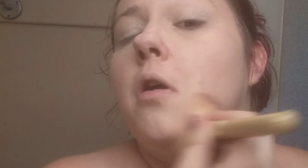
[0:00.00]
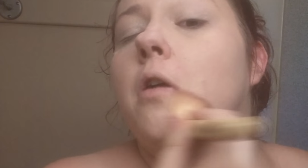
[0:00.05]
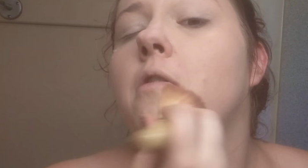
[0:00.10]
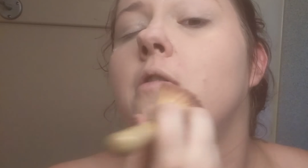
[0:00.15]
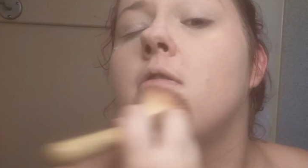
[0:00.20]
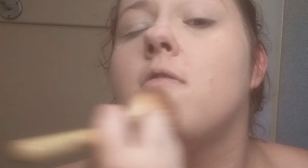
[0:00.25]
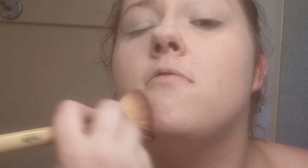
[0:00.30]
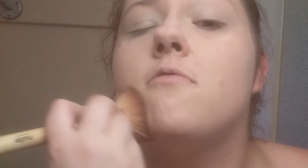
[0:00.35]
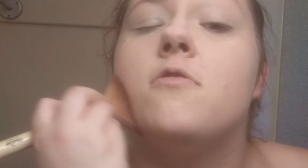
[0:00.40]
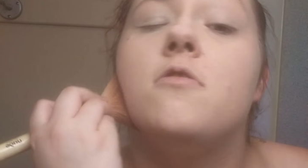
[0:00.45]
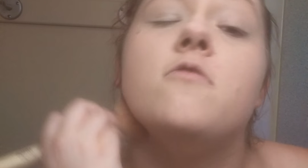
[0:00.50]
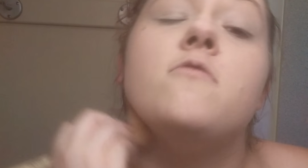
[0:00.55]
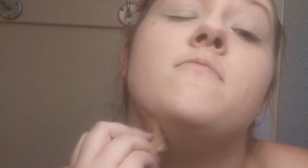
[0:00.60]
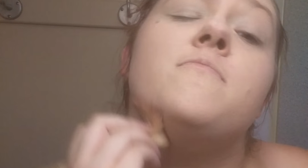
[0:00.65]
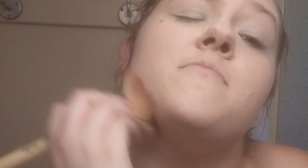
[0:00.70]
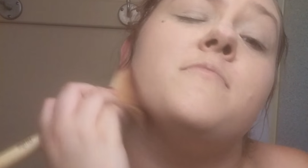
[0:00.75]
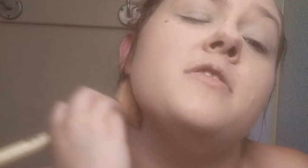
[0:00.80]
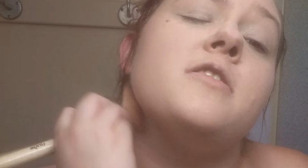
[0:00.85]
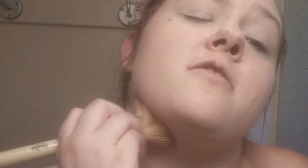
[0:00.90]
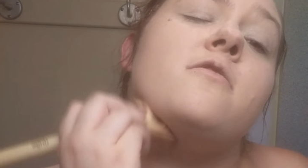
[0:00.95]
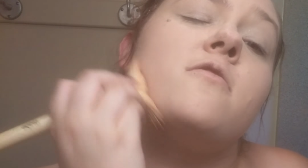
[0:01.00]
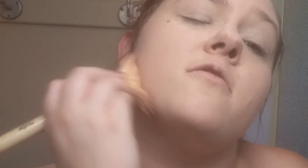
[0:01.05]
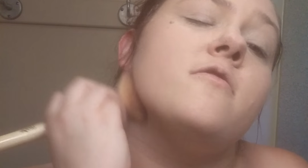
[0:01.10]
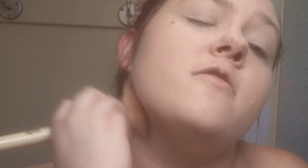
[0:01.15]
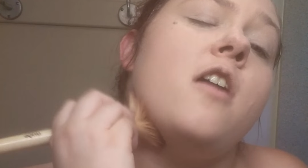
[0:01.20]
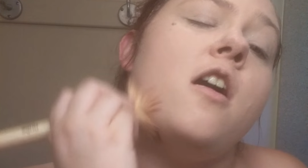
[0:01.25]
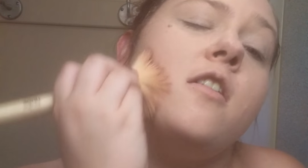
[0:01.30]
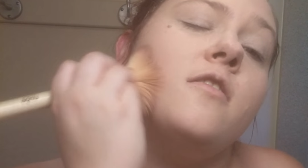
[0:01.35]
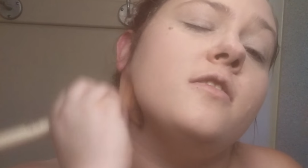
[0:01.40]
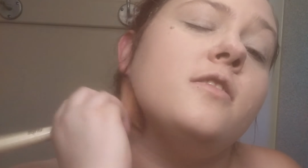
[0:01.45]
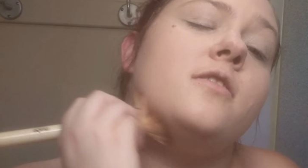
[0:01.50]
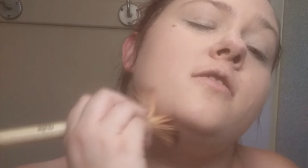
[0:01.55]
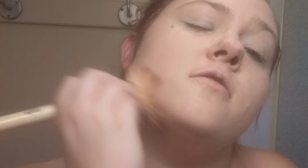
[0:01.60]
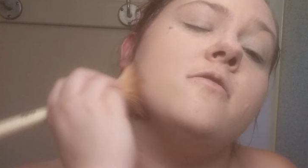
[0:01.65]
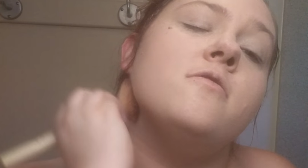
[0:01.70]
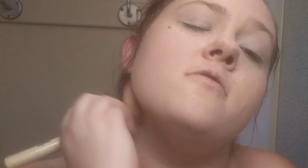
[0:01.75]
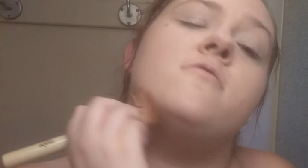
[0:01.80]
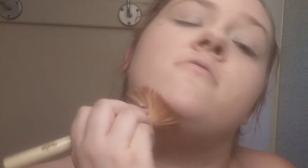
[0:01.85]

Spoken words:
I don't know. Might look nuts.